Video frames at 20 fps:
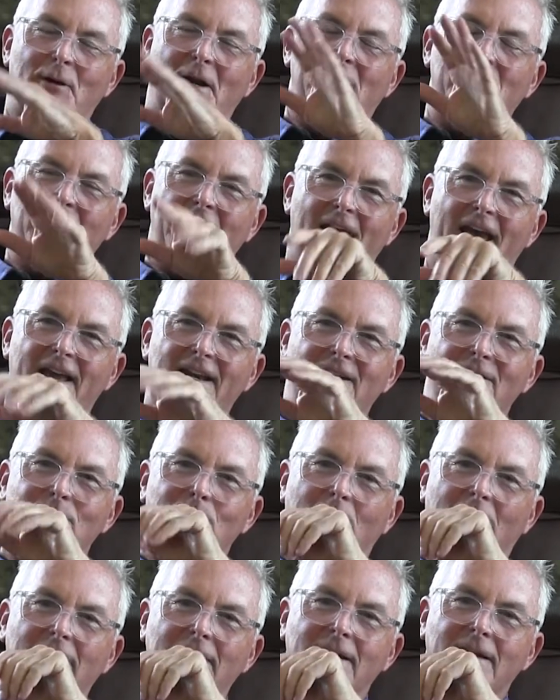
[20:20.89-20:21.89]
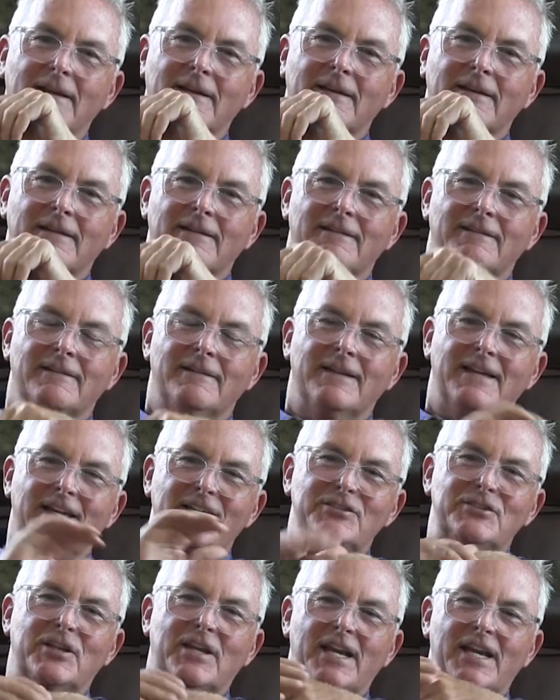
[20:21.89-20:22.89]
when I added my
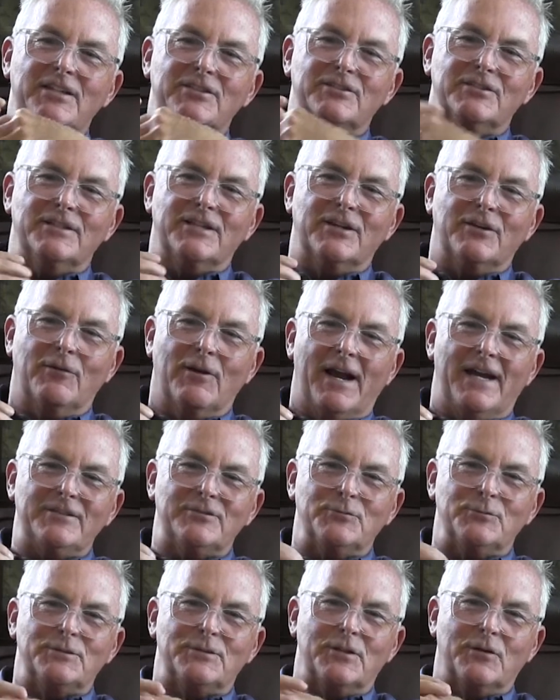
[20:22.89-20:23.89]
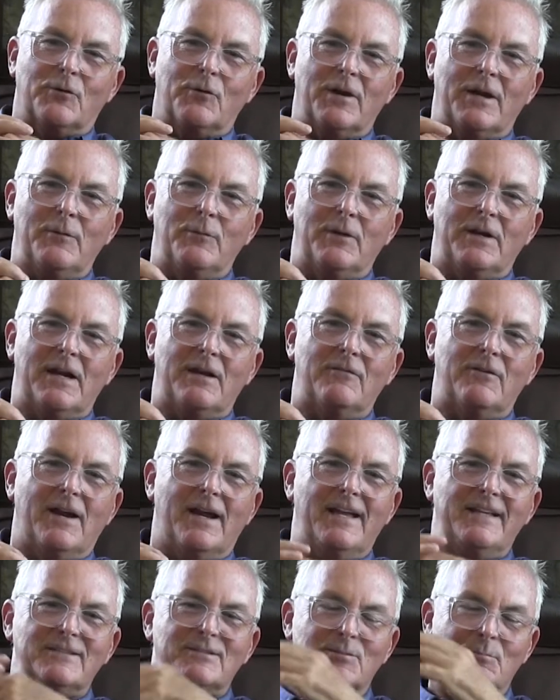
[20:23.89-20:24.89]
education and graduate degree and whatever,
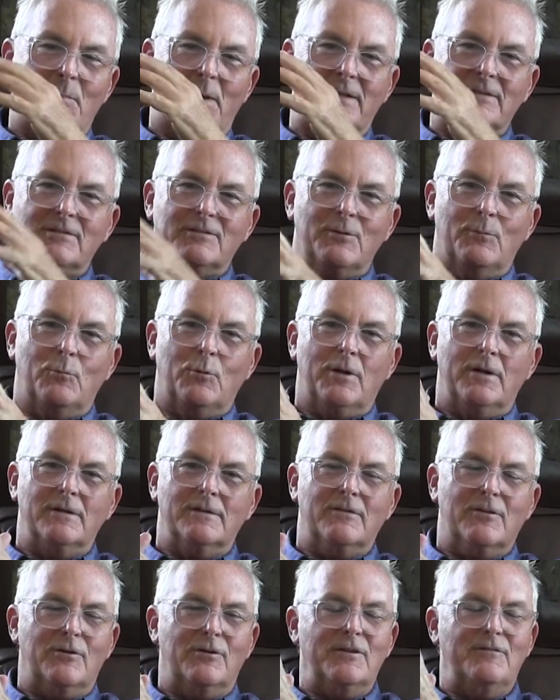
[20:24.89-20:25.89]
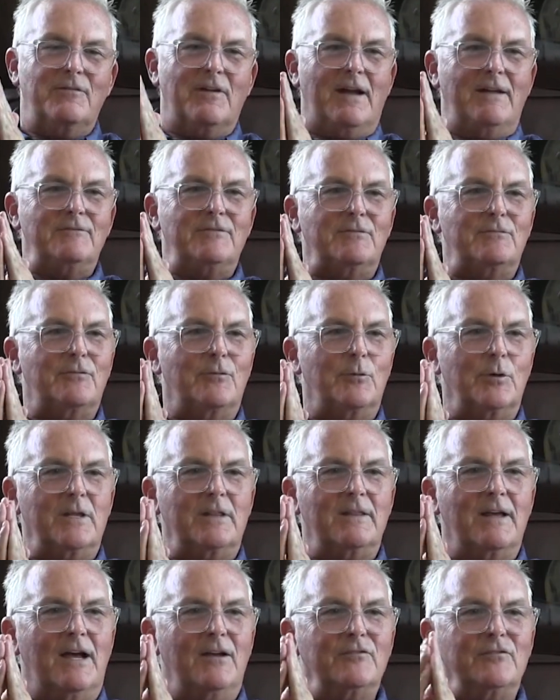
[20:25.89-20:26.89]
I had spent somewhere thirty-five to forty
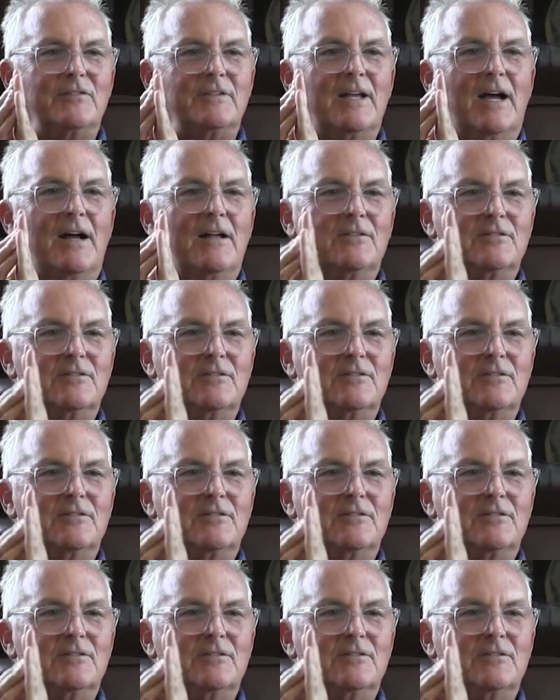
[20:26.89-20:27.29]
thousand dollars.